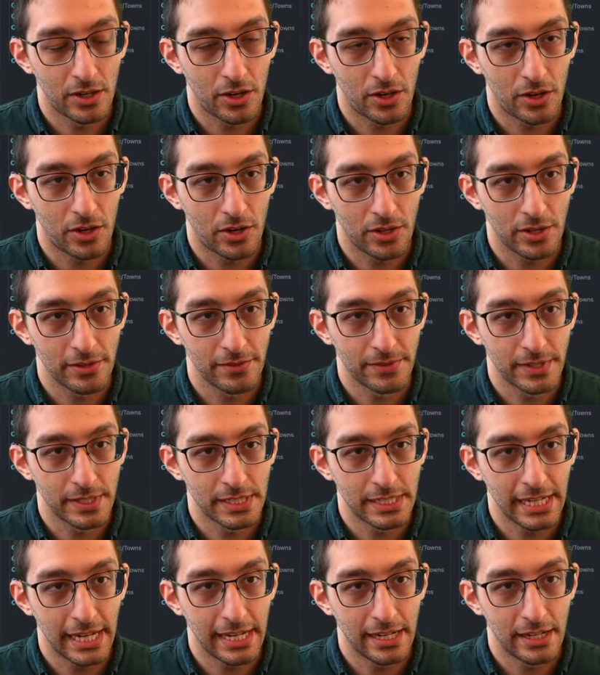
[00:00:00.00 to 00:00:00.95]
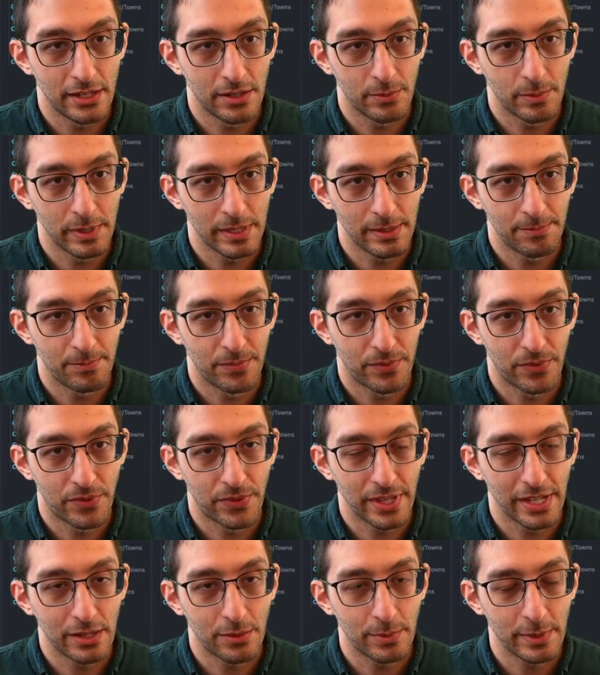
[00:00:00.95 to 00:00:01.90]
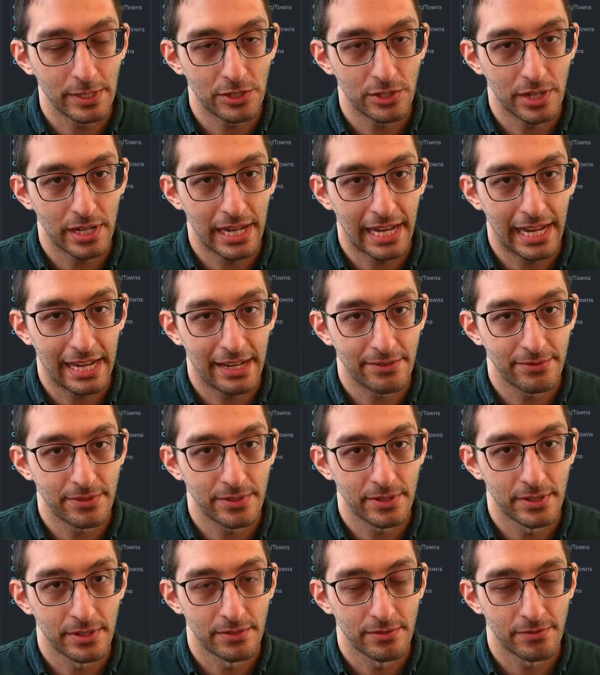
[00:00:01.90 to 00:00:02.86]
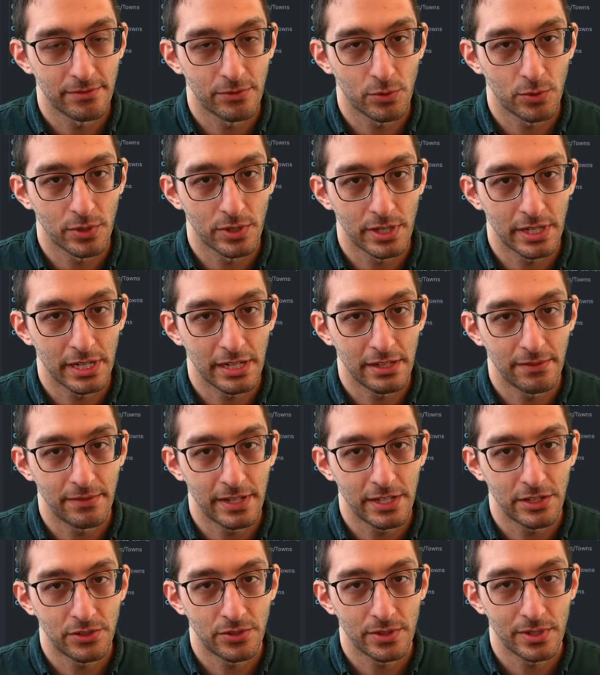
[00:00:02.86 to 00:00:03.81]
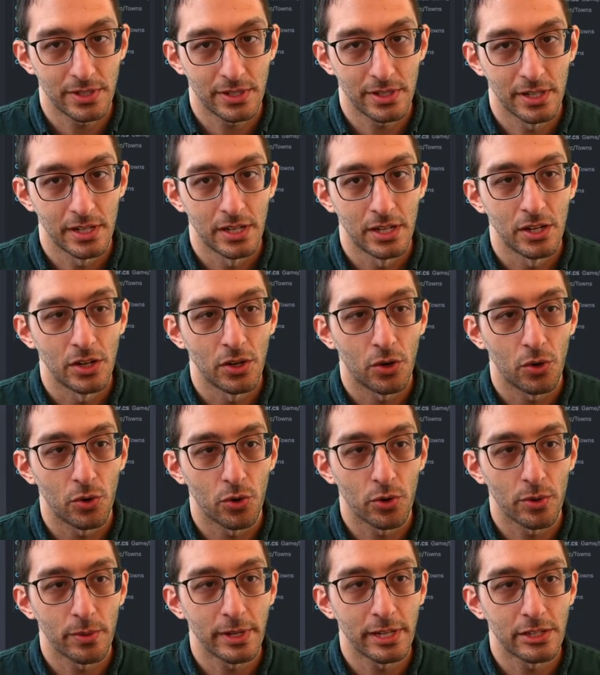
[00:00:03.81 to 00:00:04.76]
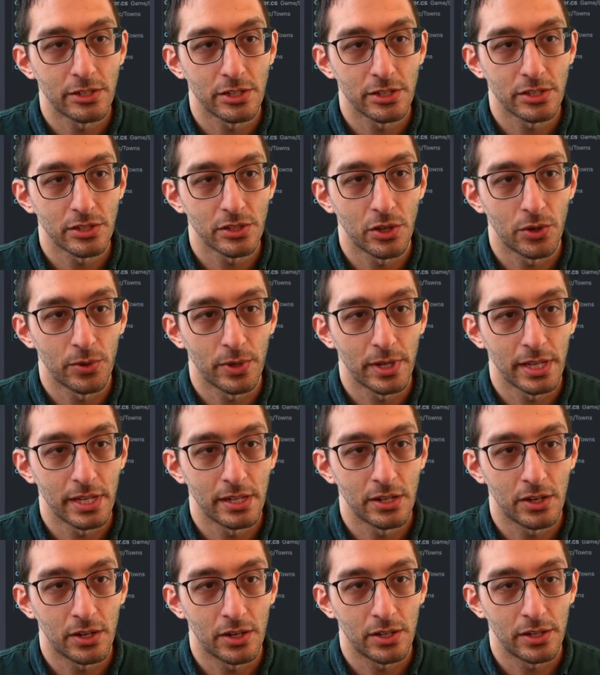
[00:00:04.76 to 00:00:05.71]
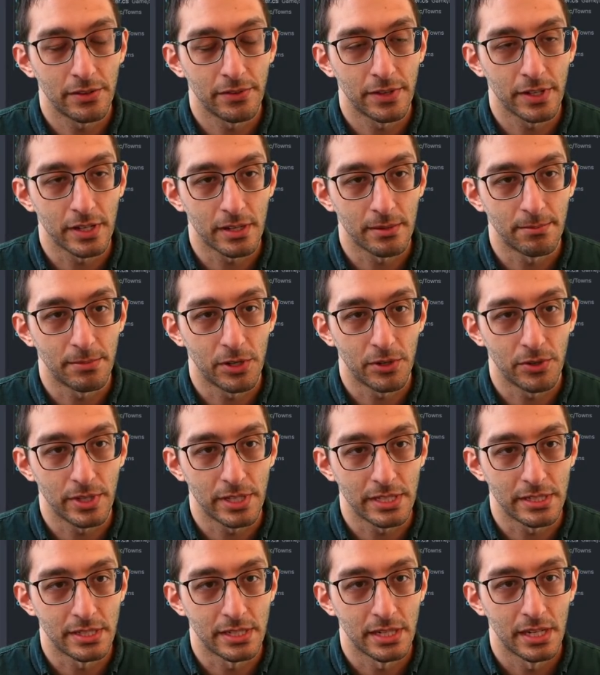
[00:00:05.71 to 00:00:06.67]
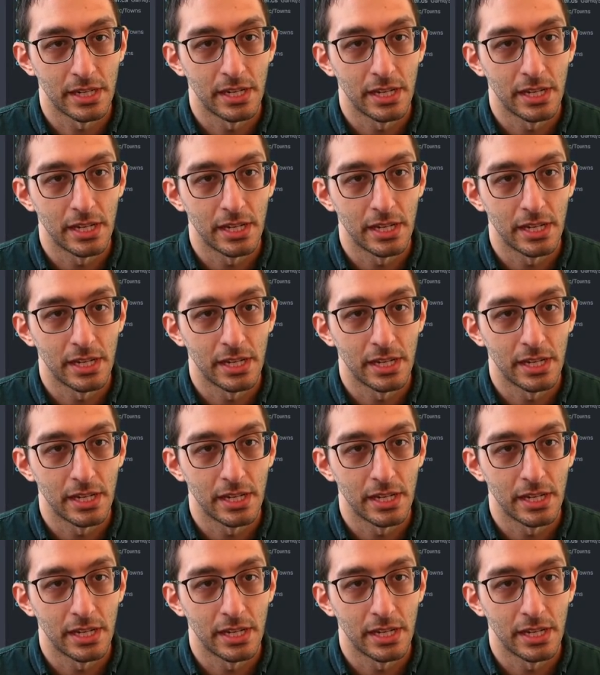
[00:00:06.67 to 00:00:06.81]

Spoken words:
all of the data we think we should have for an adventurer, or we could just load in all of the components.